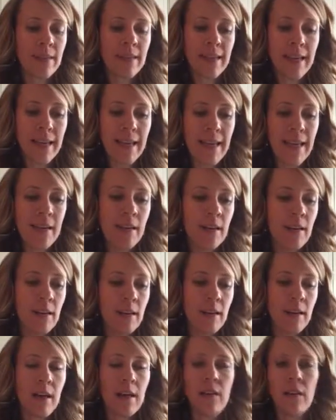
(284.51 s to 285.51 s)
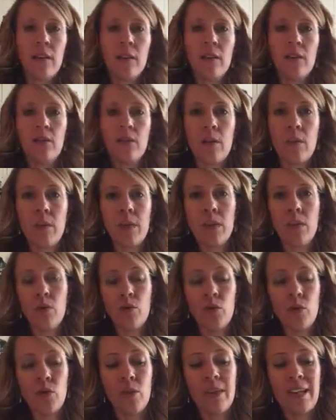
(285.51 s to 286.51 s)
des, and then the
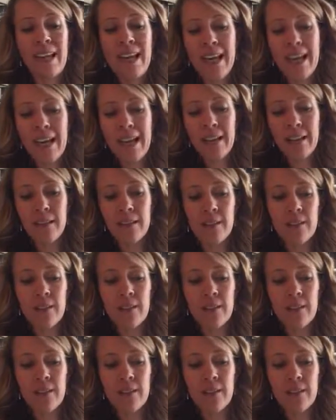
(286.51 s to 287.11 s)
feminine de la